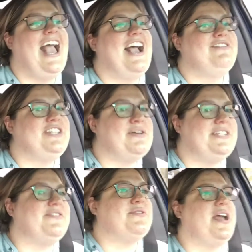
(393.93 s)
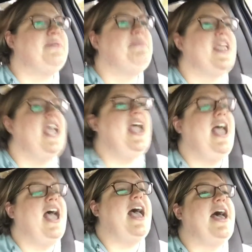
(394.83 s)
Have to go a different way.
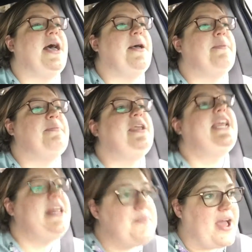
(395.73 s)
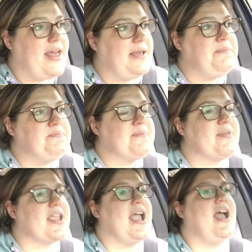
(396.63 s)
But anyway,
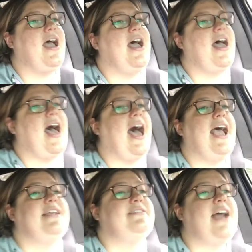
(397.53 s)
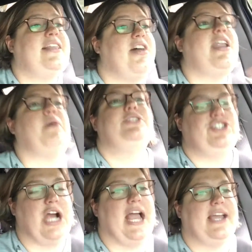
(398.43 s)
I thought I would
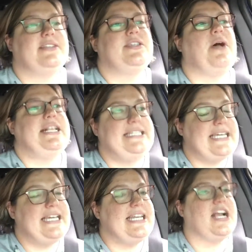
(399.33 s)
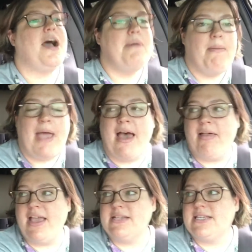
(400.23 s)
try it. So I did. I got my
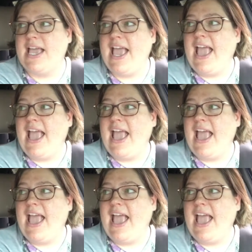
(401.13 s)
ballot.